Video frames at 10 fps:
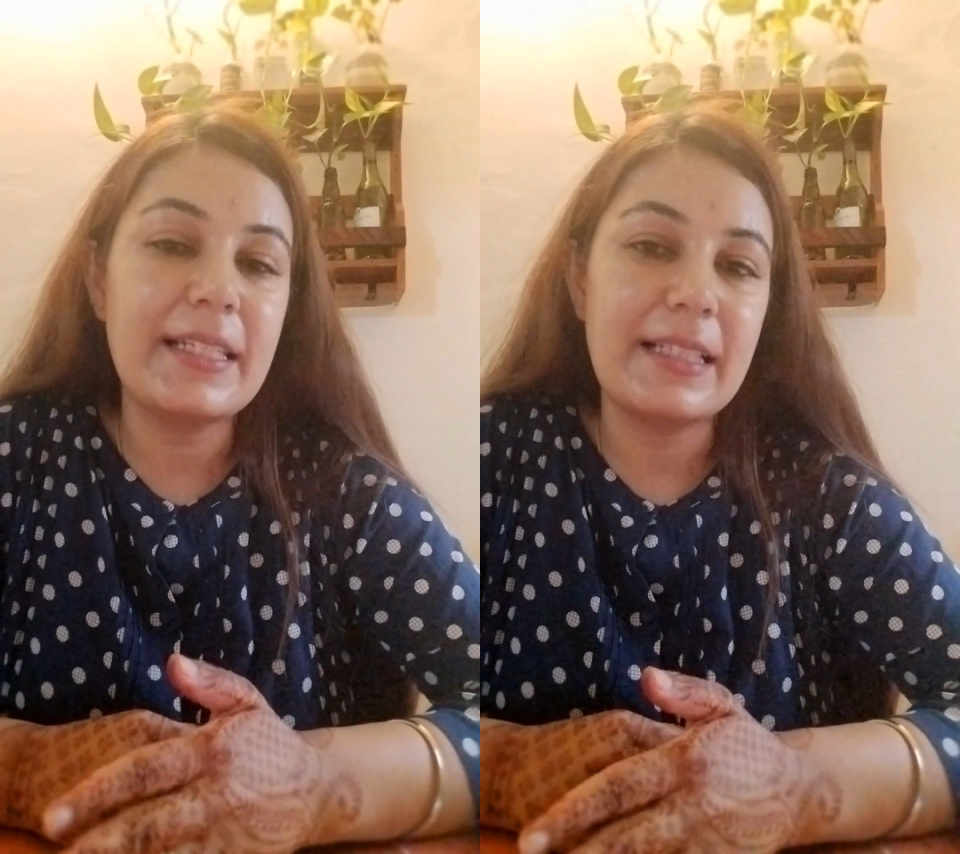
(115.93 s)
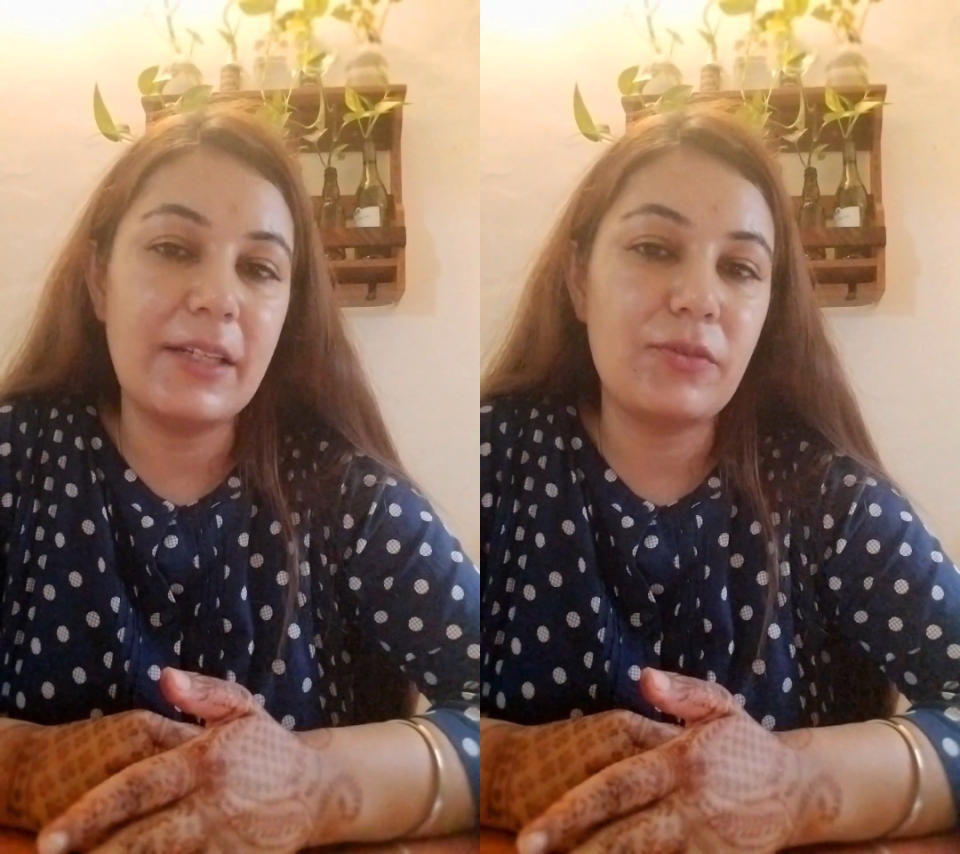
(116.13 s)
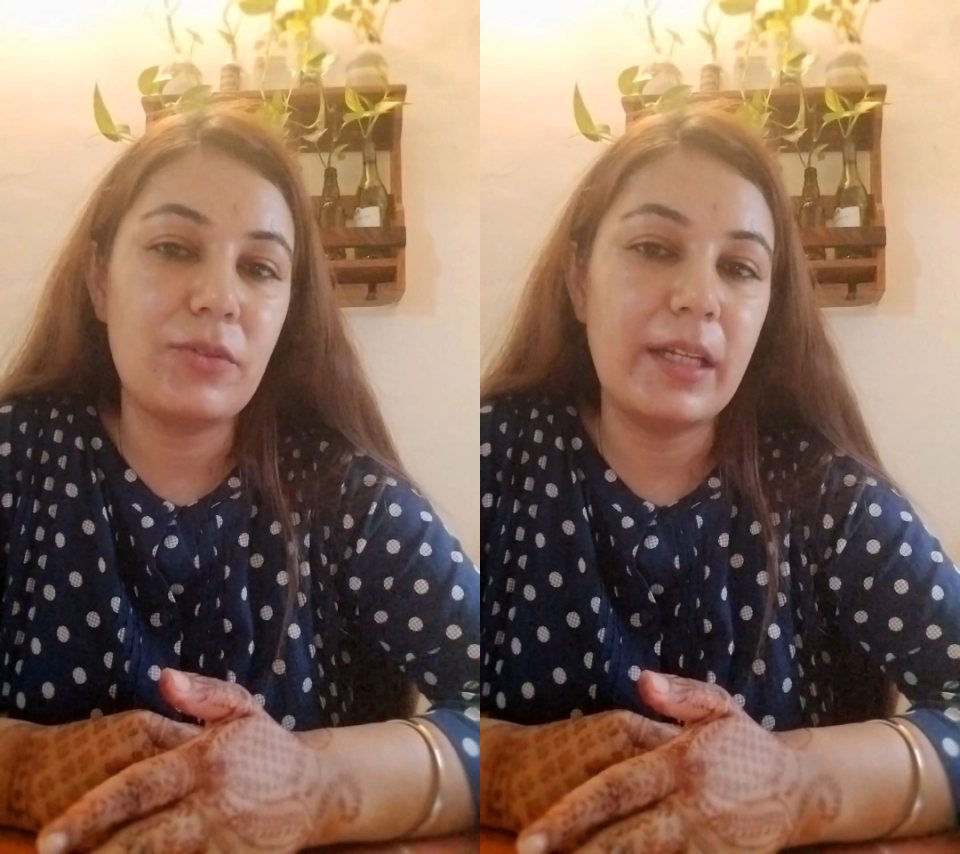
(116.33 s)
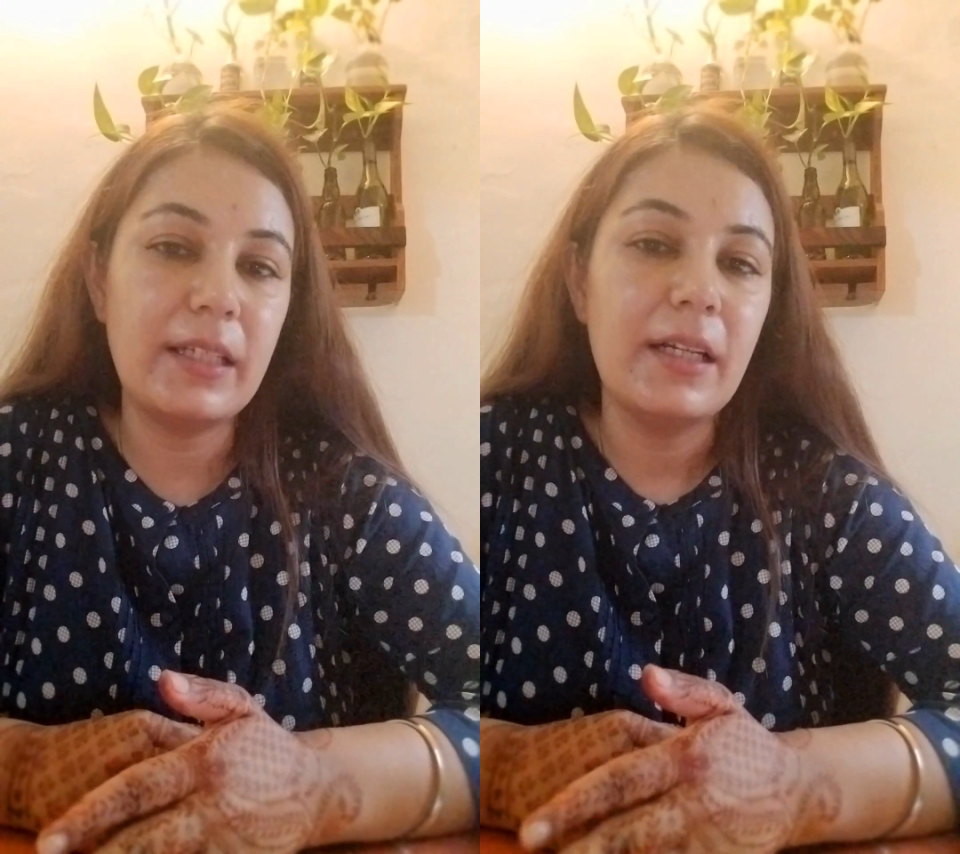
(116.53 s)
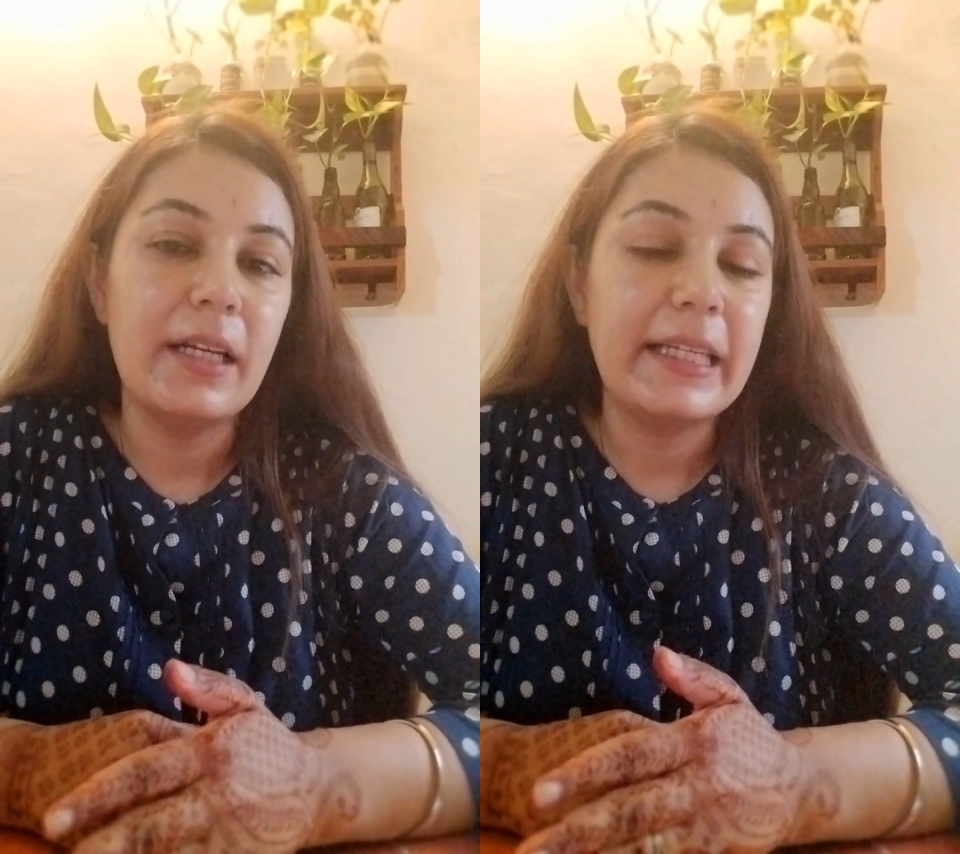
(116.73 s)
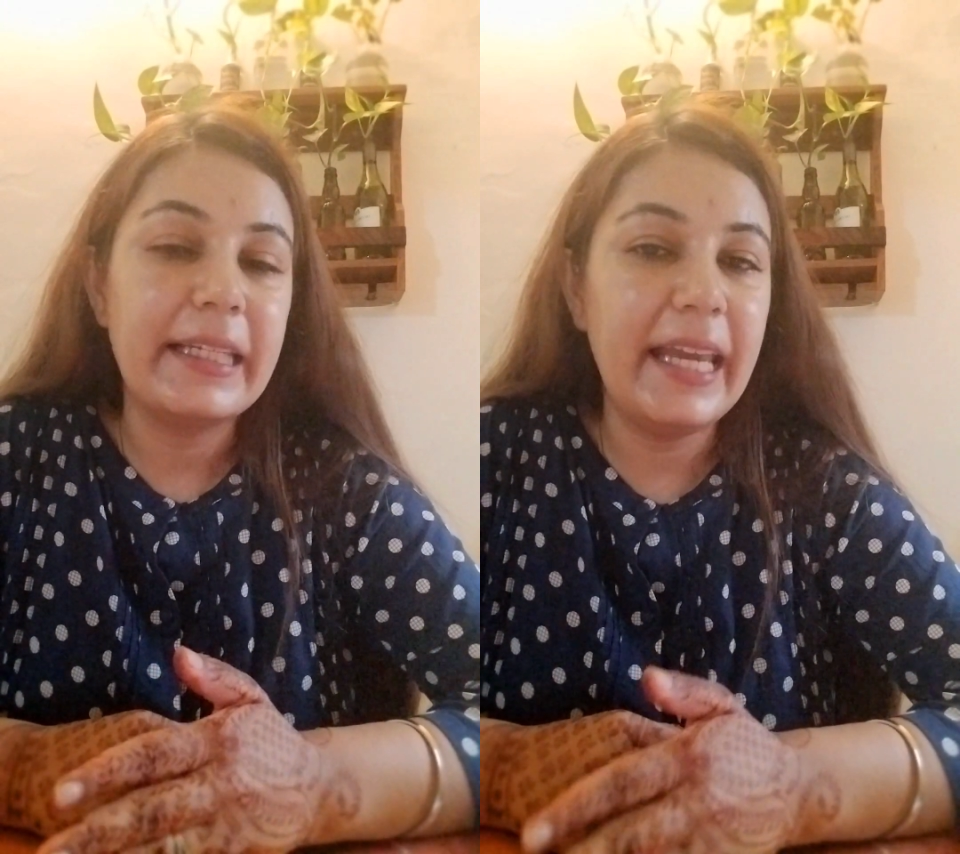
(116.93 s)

slave trade